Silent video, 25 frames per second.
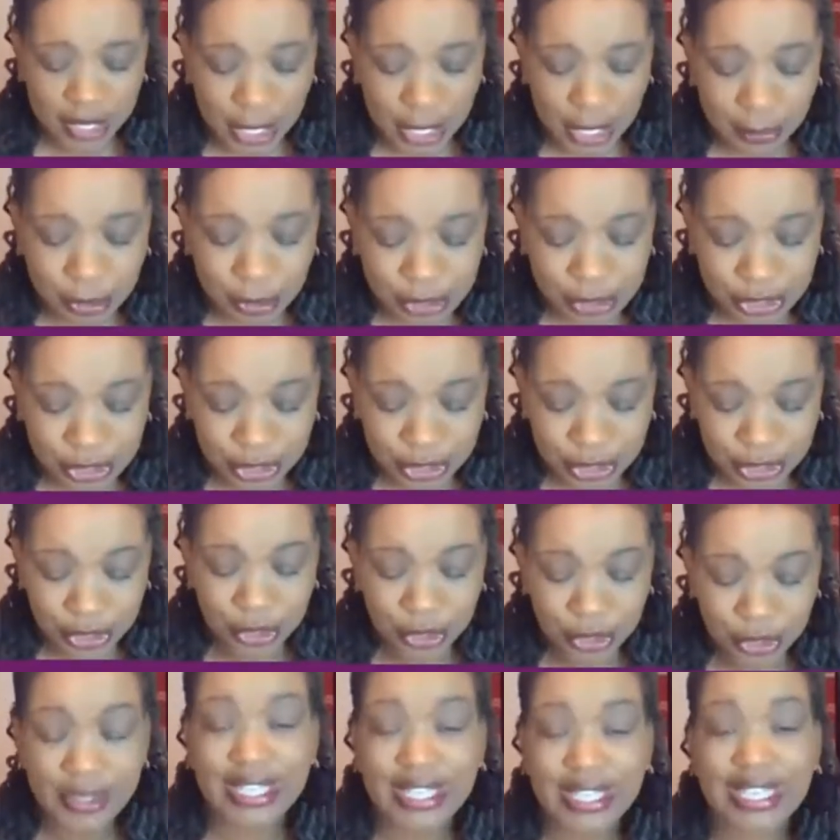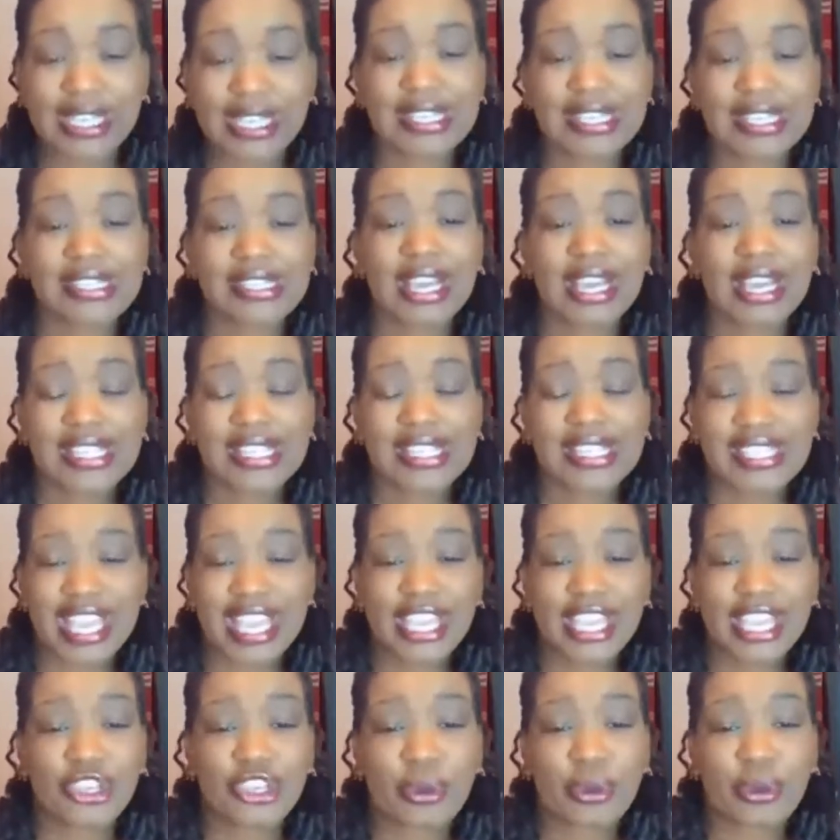Number 2 is
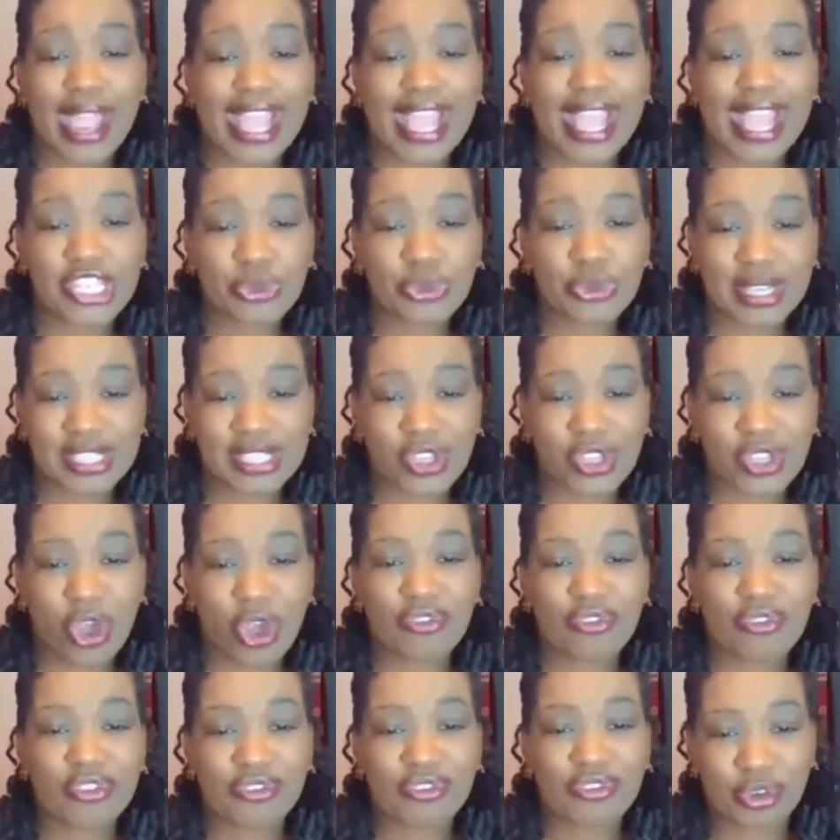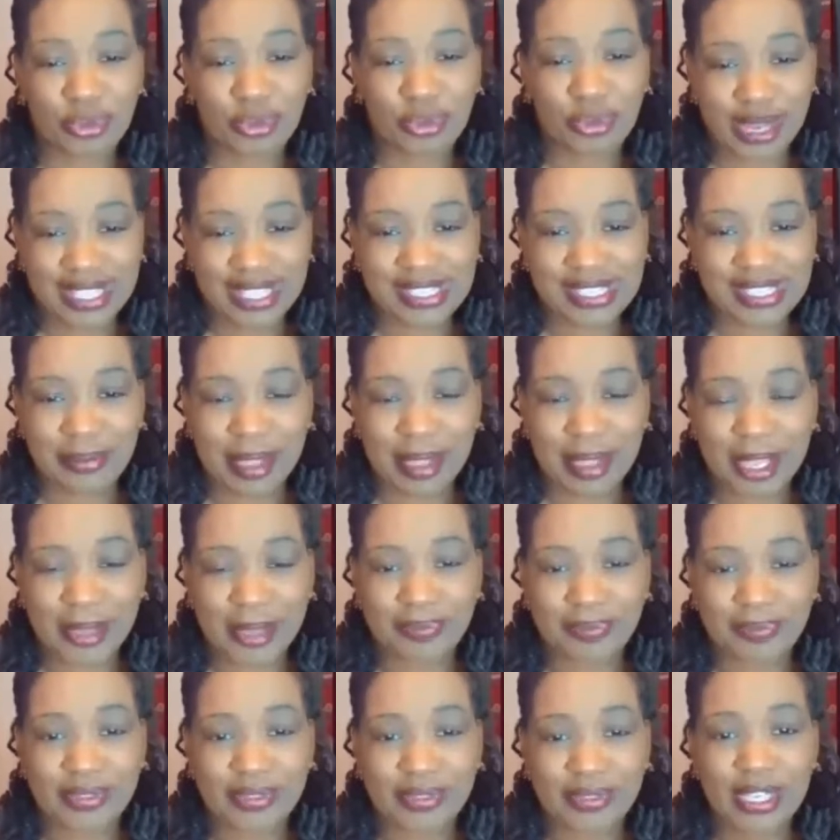take your address off of your resume.
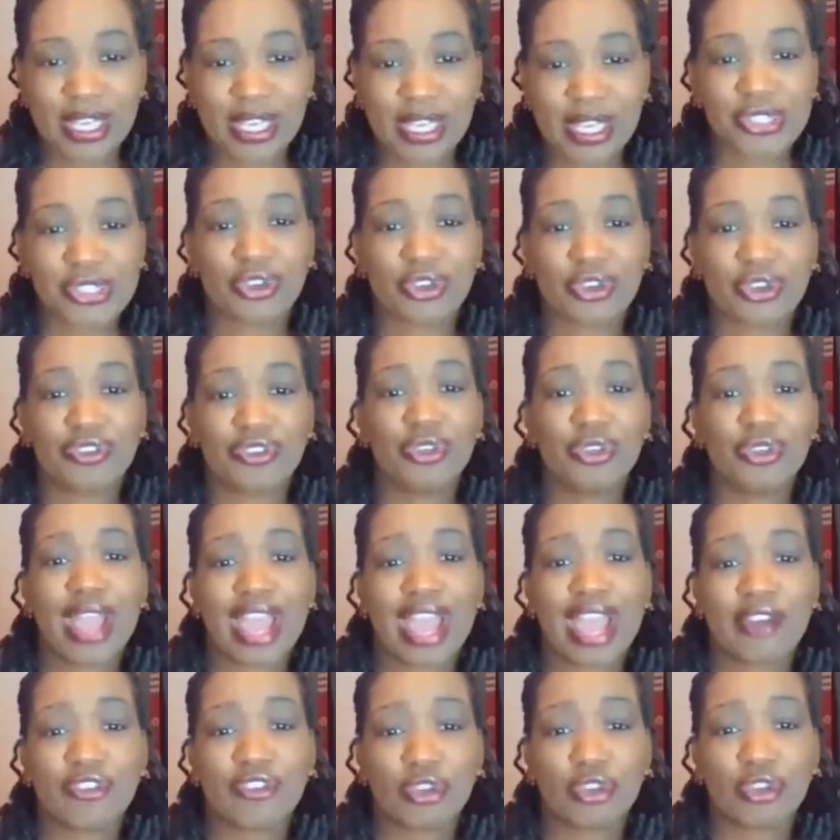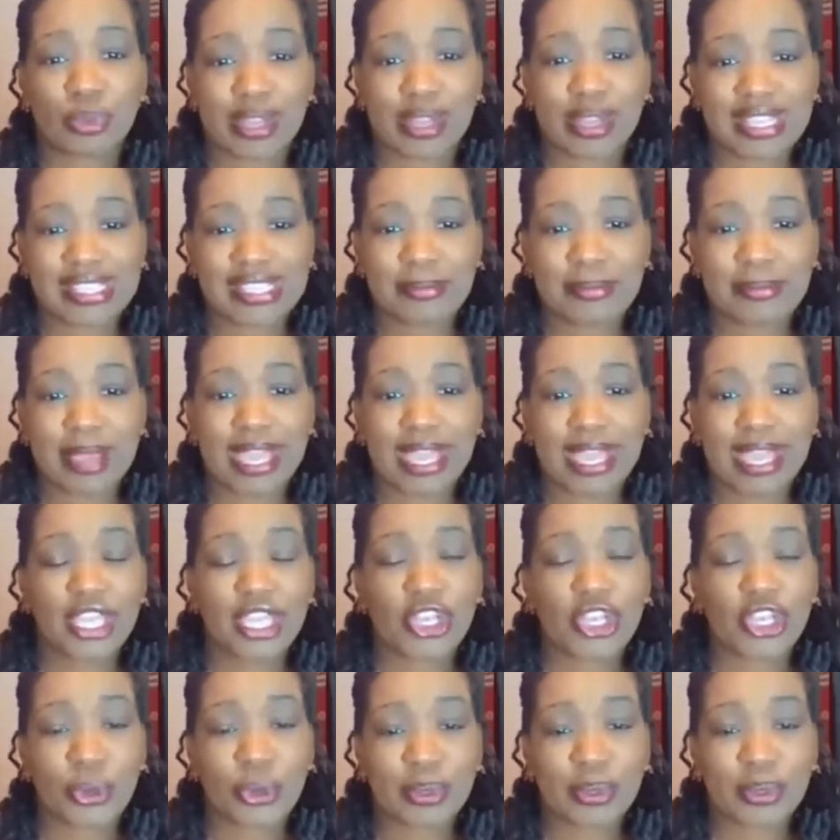So if you have your
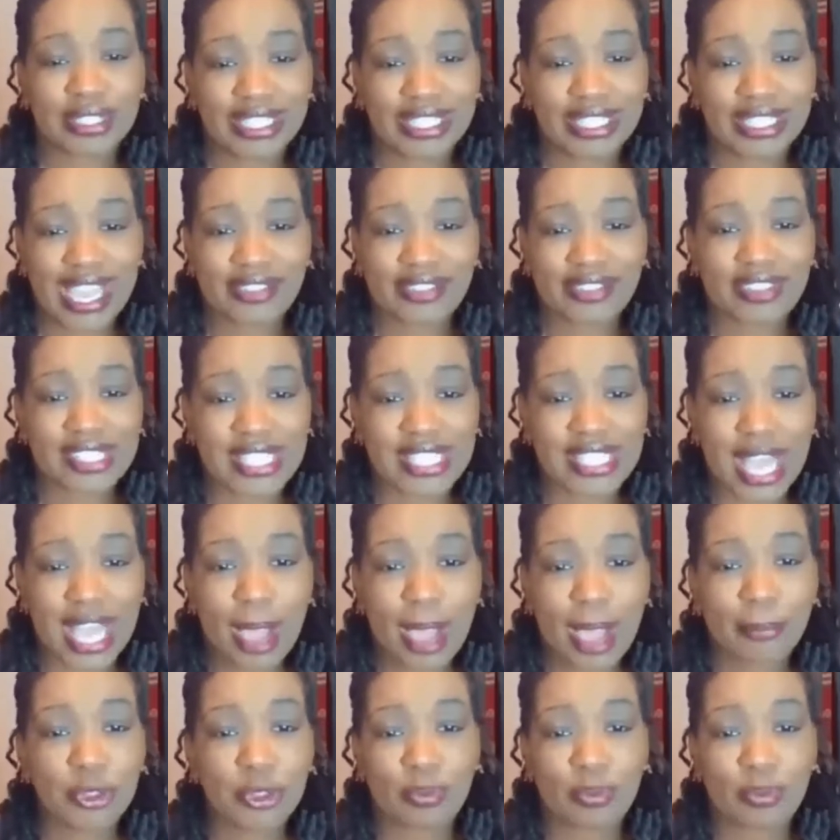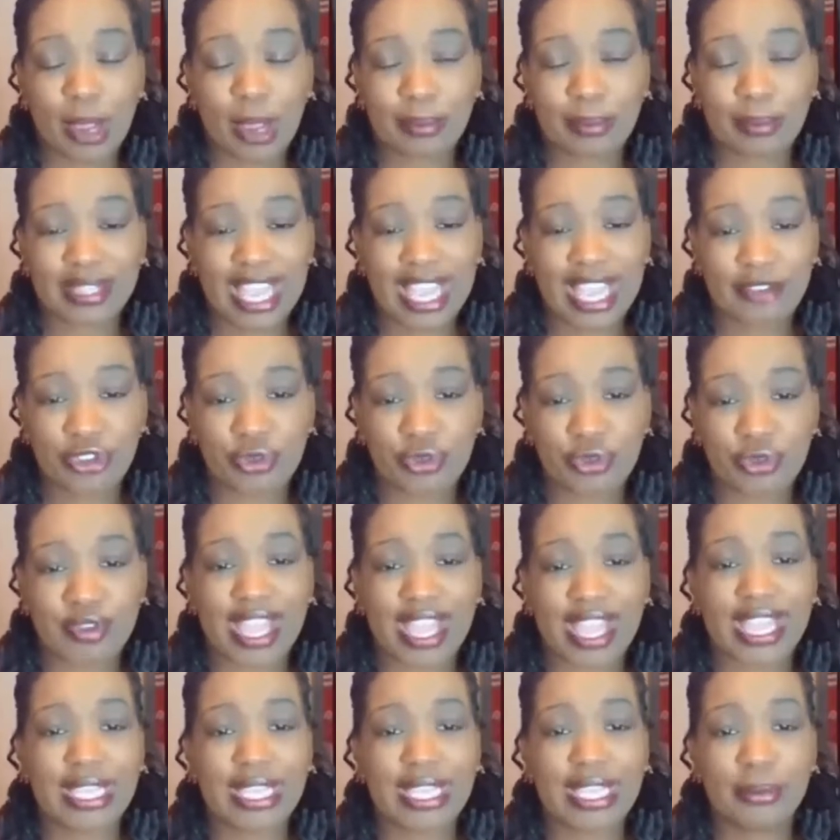resume currently at the top, you probably have your
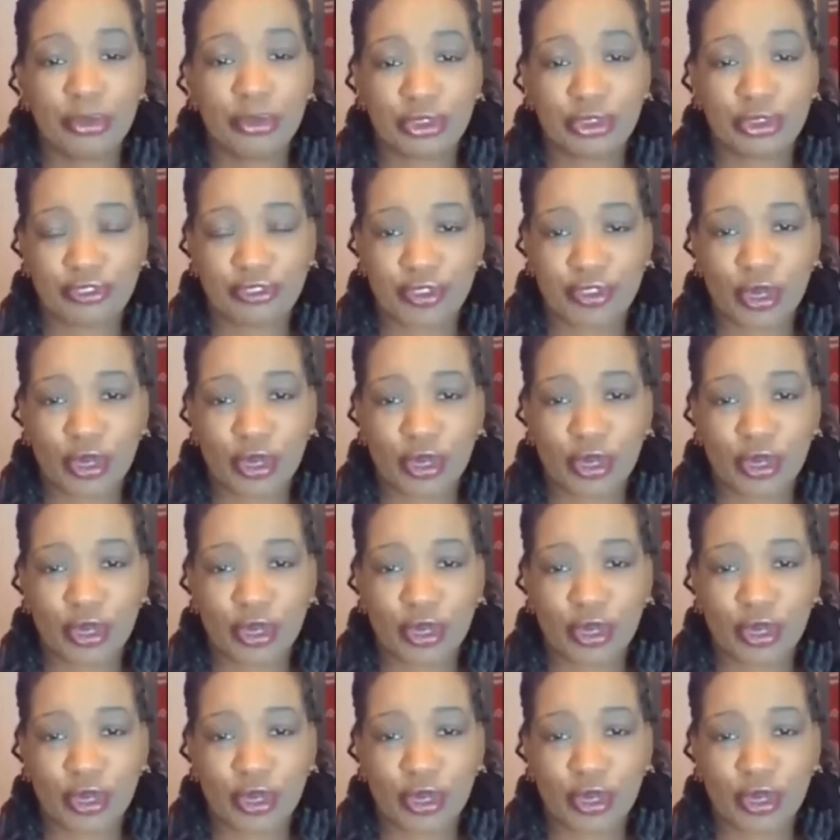name, your